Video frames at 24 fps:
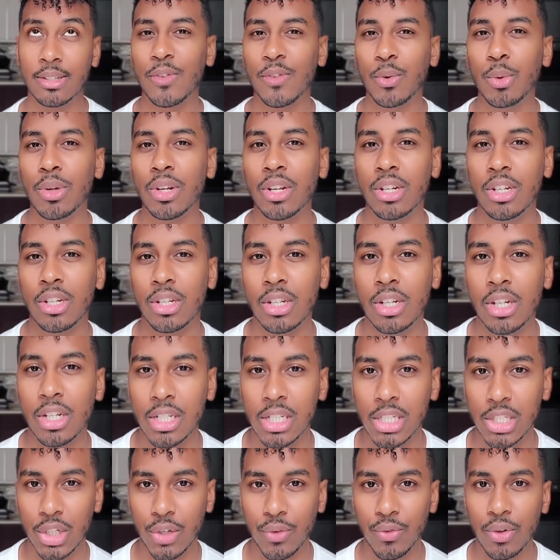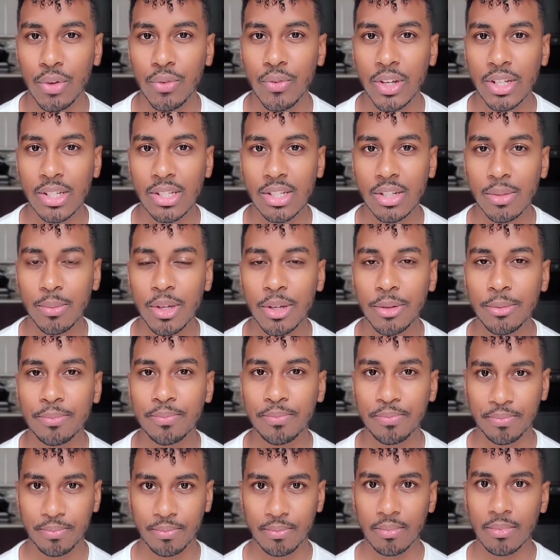If you want a good conservative
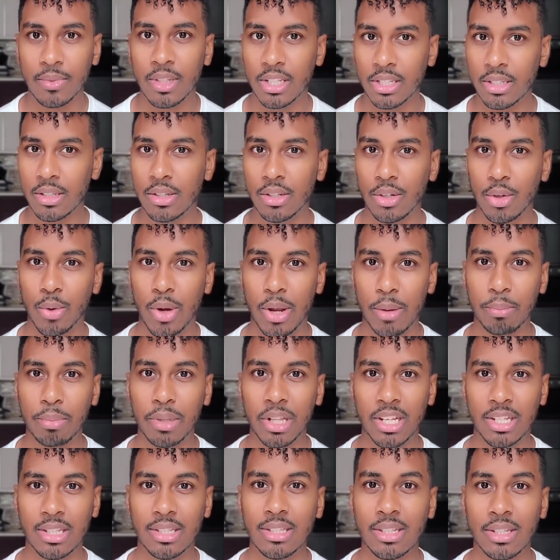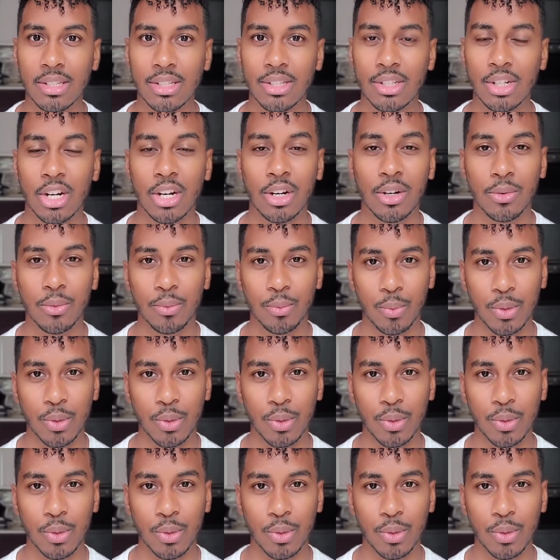estimate, this is a great place to start.